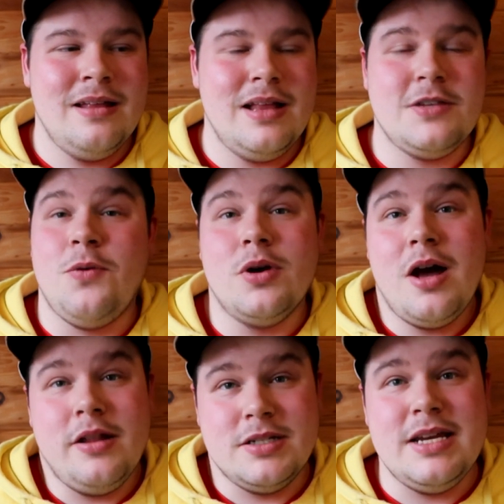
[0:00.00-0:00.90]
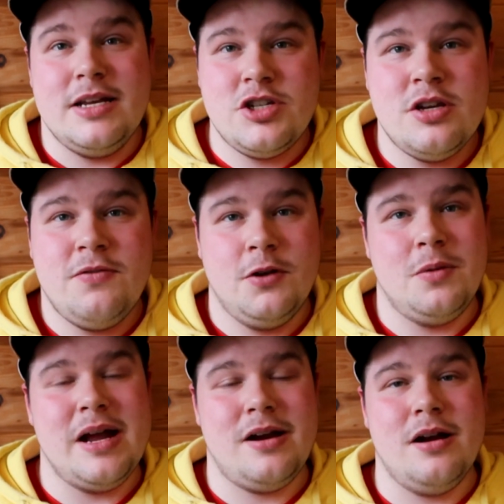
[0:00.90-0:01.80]
That's $4 each, for the
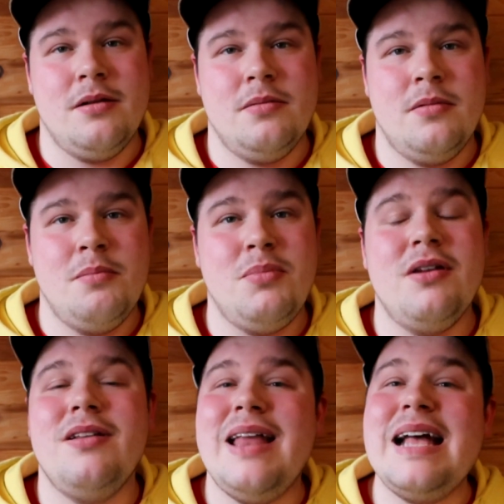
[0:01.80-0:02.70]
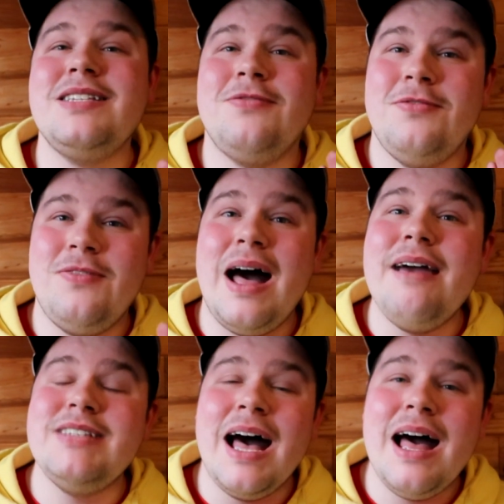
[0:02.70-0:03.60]
record. But that's
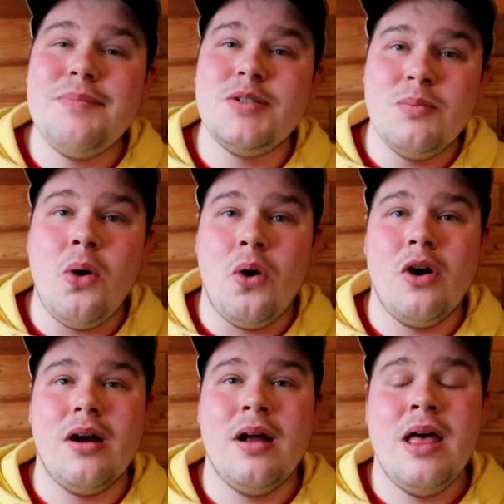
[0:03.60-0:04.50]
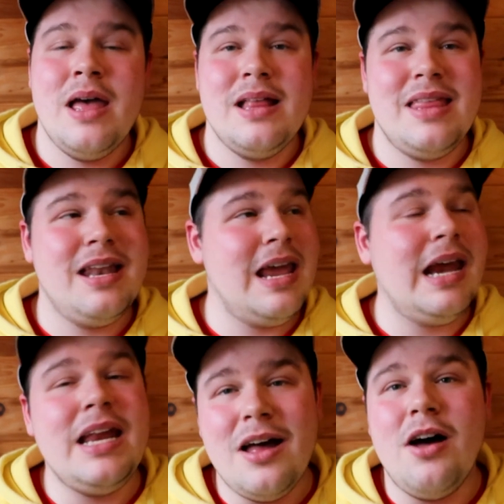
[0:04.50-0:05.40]
5 times more than
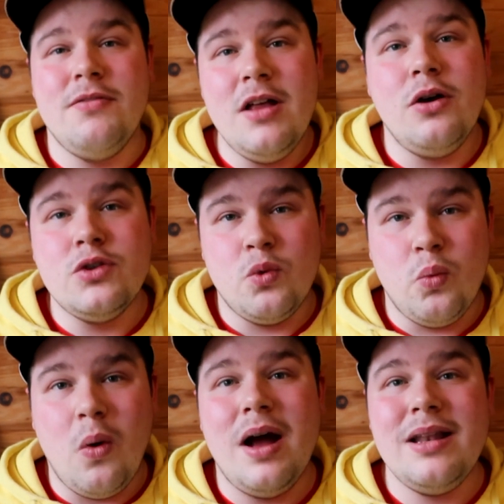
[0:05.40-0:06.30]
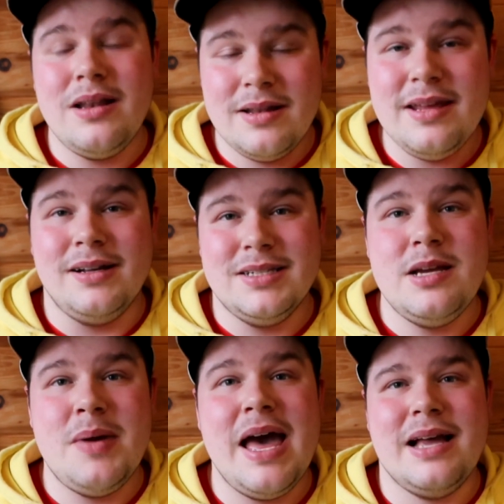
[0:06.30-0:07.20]
any of those one DLC
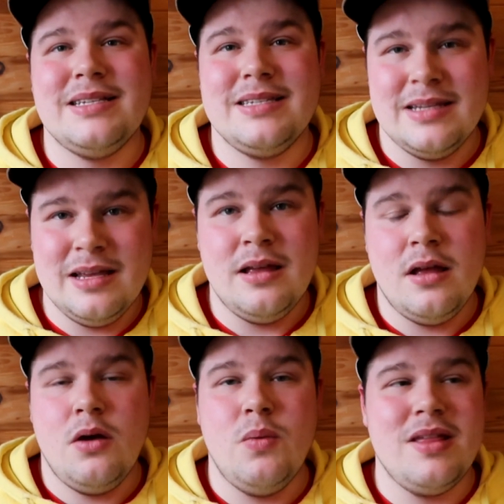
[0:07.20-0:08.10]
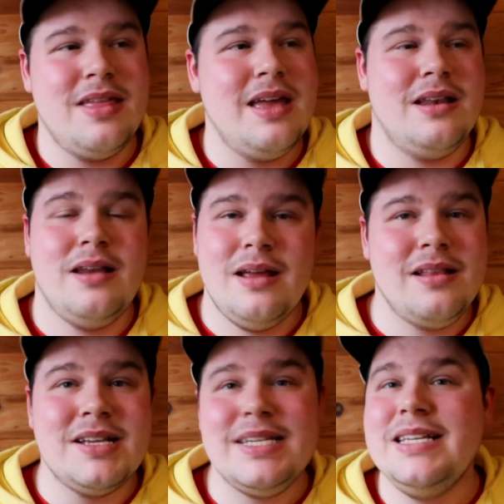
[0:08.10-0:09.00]
packs within
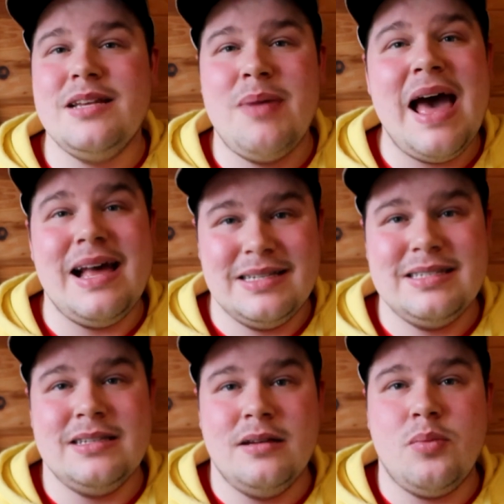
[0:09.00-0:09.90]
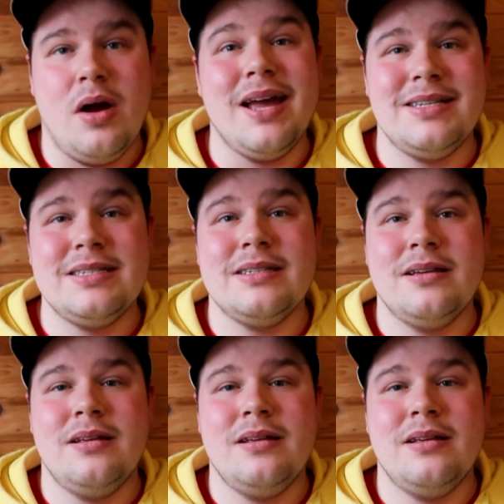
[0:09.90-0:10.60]
the season pass price.